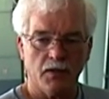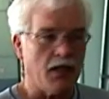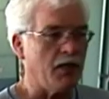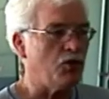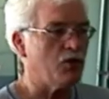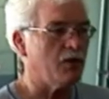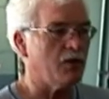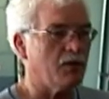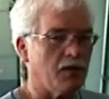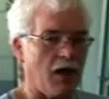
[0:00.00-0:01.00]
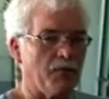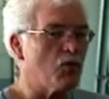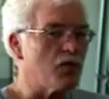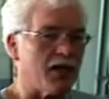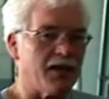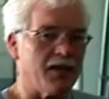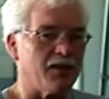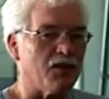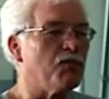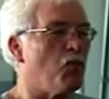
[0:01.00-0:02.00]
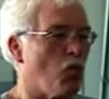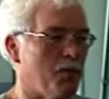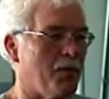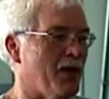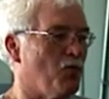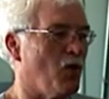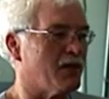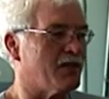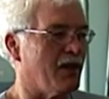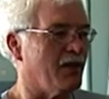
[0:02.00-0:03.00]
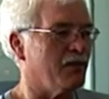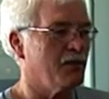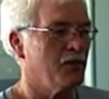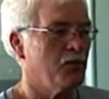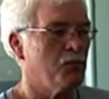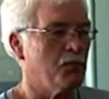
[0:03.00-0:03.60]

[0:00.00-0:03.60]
and you, I've heard they get into the 40 megawatts now, yeah.